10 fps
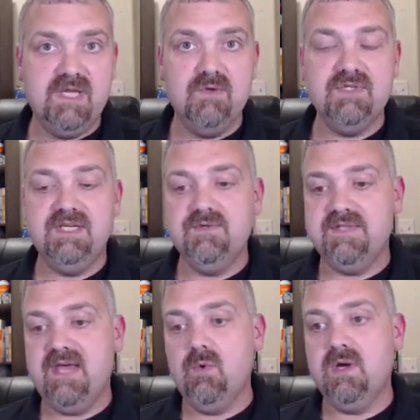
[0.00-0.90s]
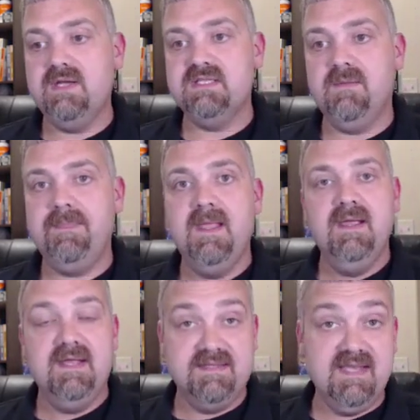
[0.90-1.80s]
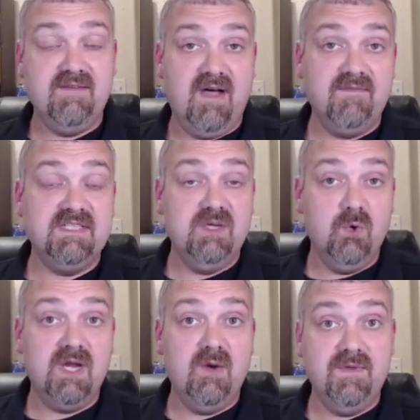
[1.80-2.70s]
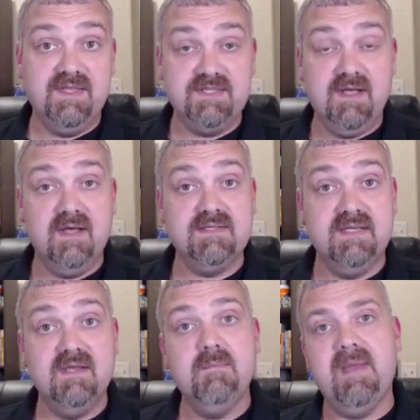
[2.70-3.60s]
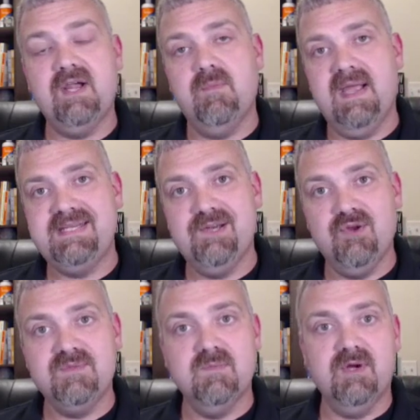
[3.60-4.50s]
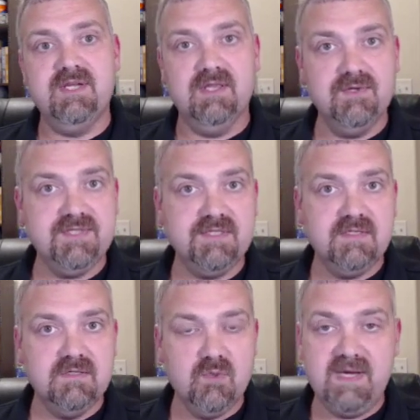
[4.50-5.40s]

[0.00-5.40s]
We usually use that organism instead of obviously working with its cousin Mycobacterium tuberculosis.